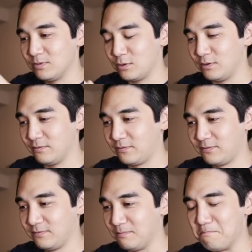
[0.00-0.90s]
sort of
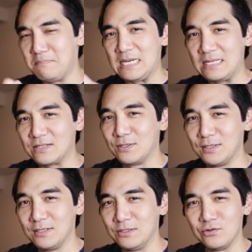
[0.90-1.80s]
meat,
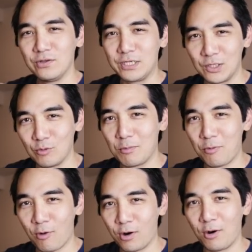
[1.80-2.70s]
usually Kalua
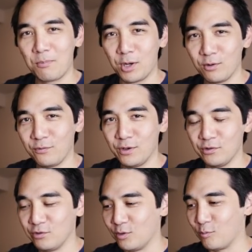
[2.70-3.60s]
pork or
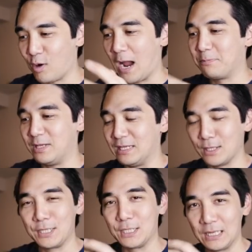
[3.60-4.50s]
butterfish, wrapped in
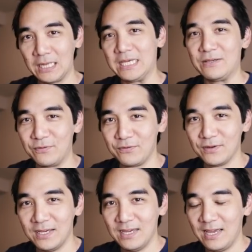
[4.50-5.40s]
like a leaf.
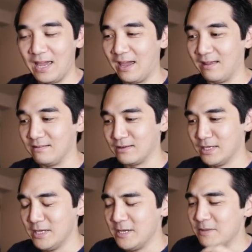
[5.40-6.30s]
And
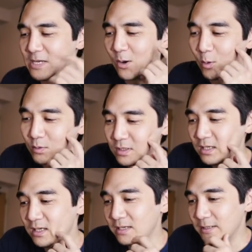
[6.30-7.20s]
the
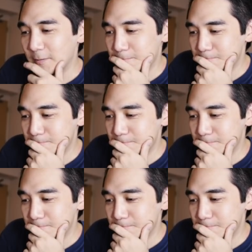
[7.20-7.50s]
only